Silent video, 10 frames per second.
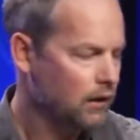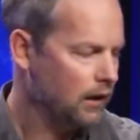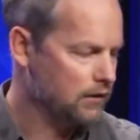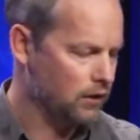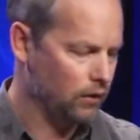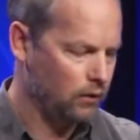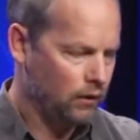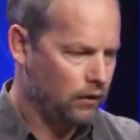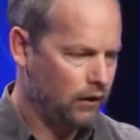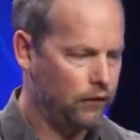And so
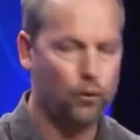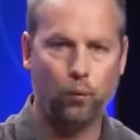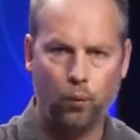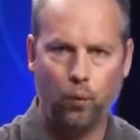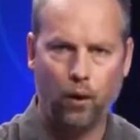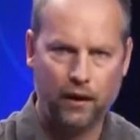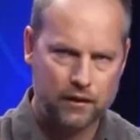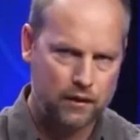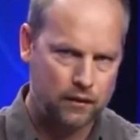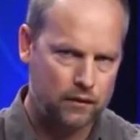if you're wanting
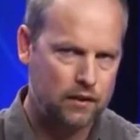to